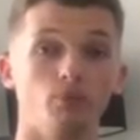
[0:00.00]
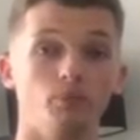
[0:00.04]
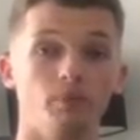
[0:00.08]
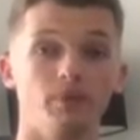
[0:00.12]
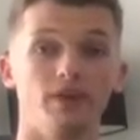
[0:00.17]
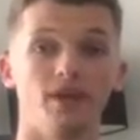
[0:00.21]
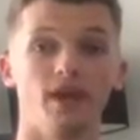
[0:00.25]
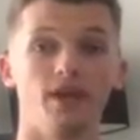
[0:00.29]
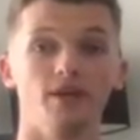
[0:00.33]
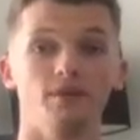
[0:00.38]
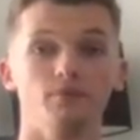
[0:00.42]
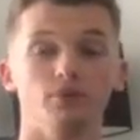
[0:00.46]

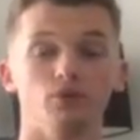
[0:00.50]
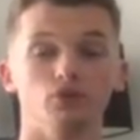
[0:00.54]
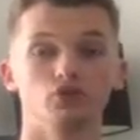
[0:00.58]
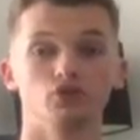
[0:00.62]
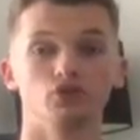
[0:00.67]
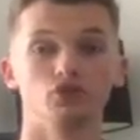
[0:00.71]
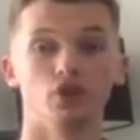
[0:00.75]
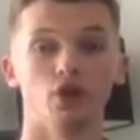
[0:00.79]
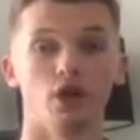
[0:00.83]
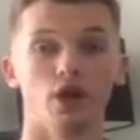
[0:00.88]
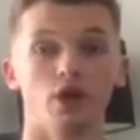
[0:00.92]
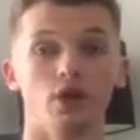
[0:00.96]
be able
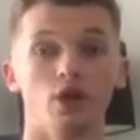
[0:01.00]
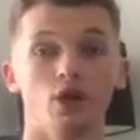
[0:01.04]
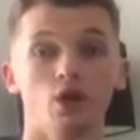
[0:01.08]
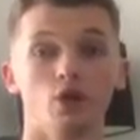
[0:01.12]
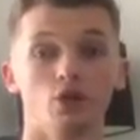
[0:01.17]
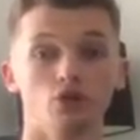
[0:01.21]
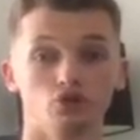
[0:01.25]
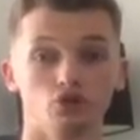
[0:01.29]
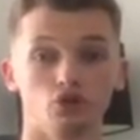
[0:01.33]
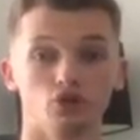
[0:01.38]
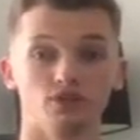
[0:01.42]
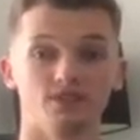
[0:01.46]
to
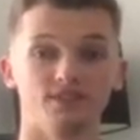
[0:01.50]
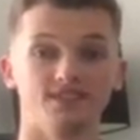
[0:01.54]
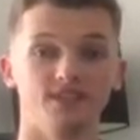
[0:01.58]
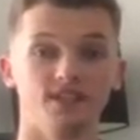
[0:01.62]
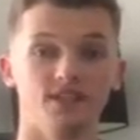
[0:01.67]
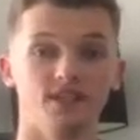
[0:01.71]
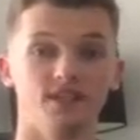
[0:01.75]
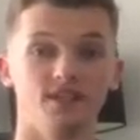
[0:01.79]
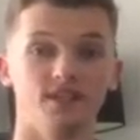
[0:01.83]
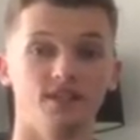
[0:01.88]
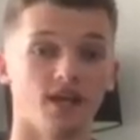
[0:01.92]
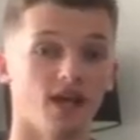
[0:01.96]

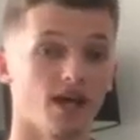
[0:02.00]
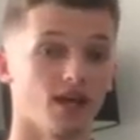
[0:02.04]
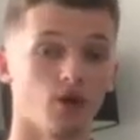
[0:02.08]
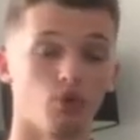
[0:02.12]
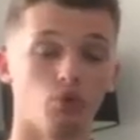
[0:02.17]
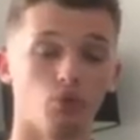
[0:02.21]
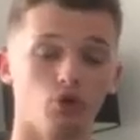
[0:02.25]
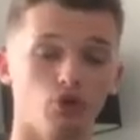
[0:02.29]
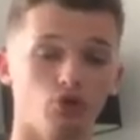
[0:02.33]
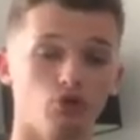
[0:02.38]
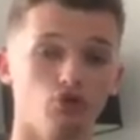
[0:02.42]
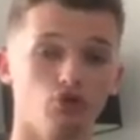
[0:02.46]
succeed and I
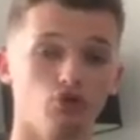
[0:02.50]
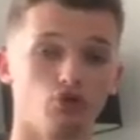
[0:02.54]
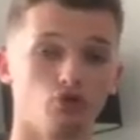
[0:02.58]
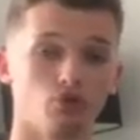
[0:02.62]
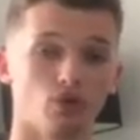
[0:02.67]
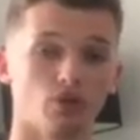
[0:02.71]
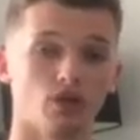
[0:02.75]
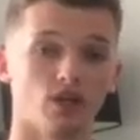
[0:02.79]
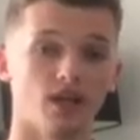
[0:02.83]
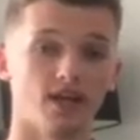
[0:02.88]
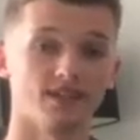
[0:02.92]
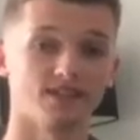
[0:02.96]
wouldn't
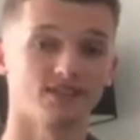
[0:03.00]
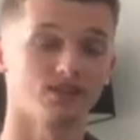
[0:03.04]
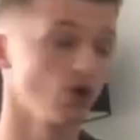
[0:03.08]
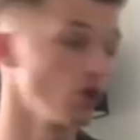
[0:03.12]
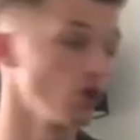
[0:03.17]
struggle at